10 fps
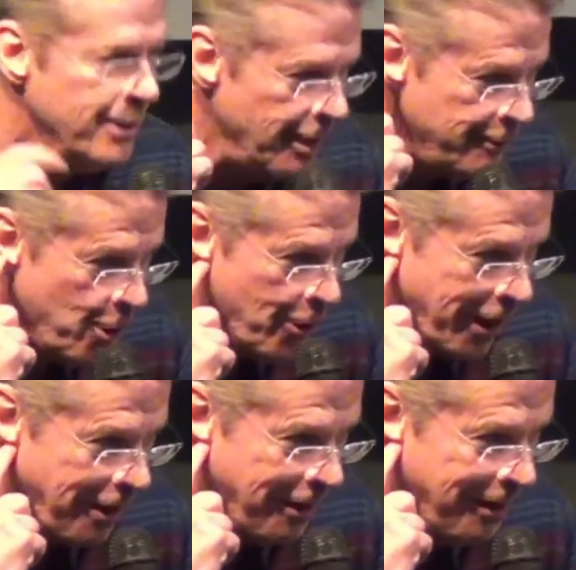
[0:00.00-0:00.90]
of hearing.
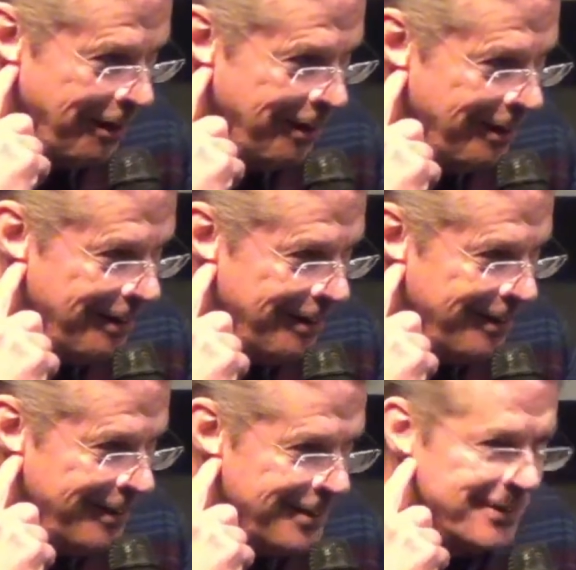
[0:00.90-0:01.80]

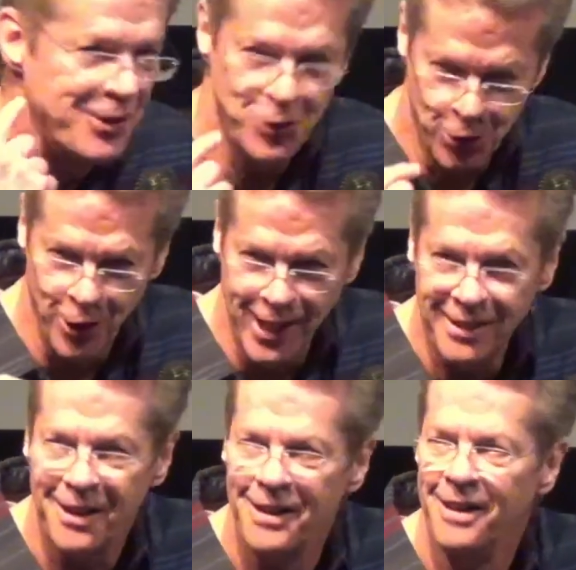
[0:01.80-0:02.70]
Did you know
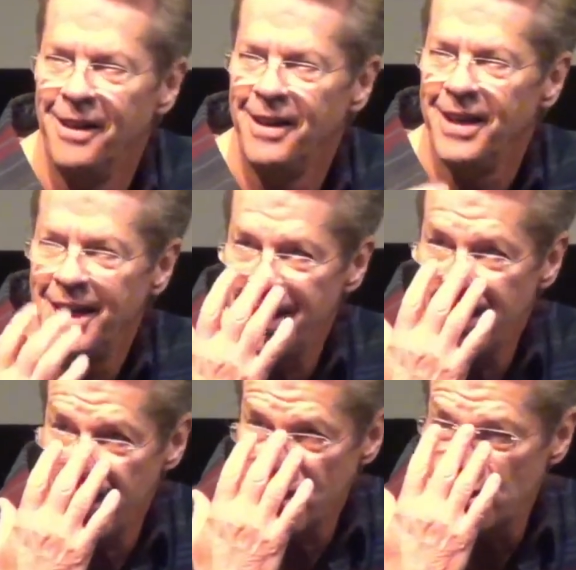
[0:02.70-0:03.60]
that?
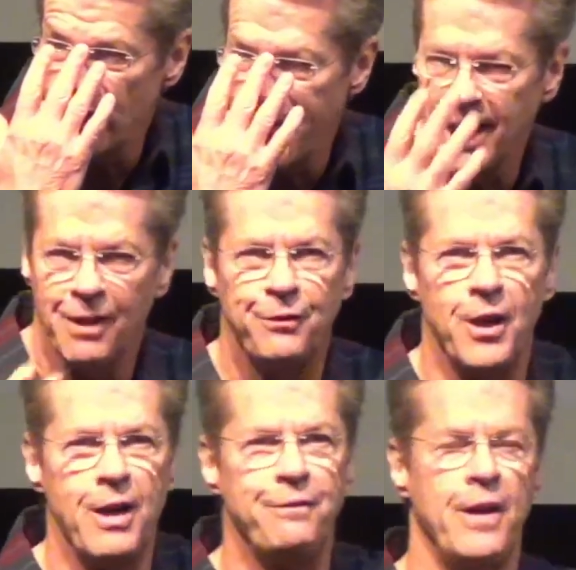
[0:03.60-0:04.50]
It's like if,
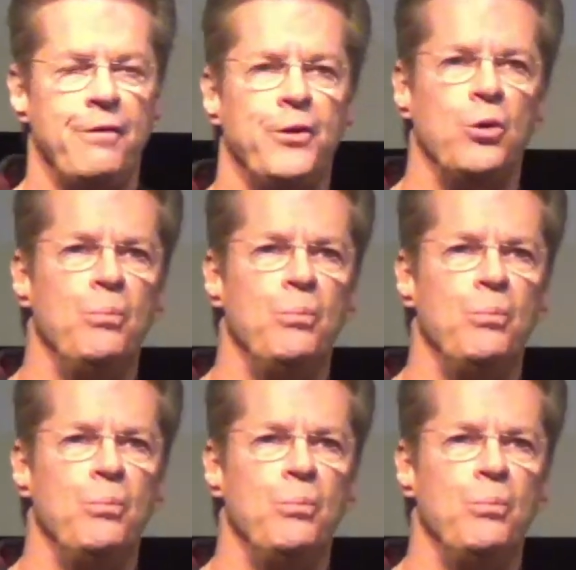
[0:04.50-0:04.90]
if, if you're